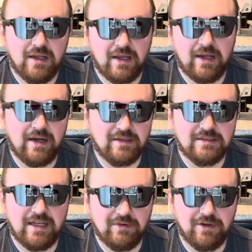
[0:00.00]
And I'll
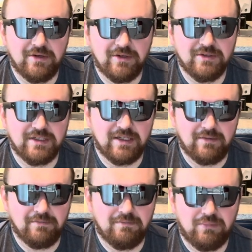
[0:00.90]
say when you're using it
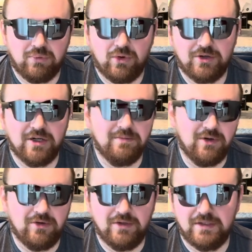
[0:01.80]
in portrait
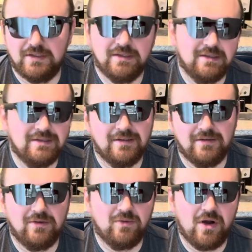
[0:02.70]
mode, it's a
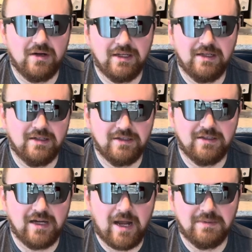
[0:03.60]
little wonky because the
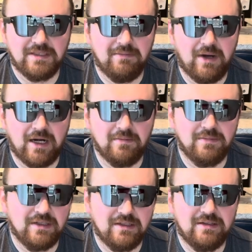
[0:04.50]
tops and the
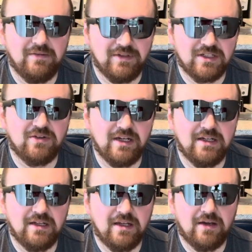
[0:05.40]
bottom of the screen
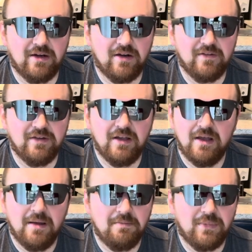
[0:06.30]
can get cut off.
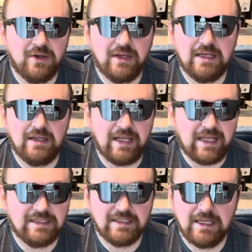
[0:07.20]
But in
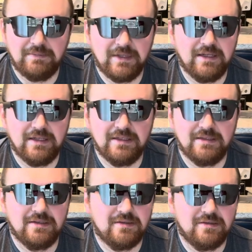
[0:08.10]
landscape, it
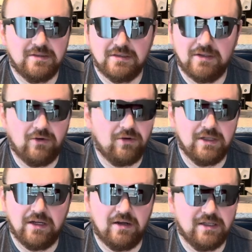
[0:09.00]
is just totally
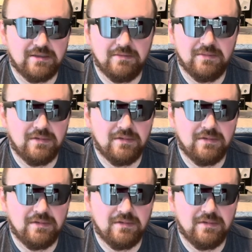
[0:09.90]
awesome.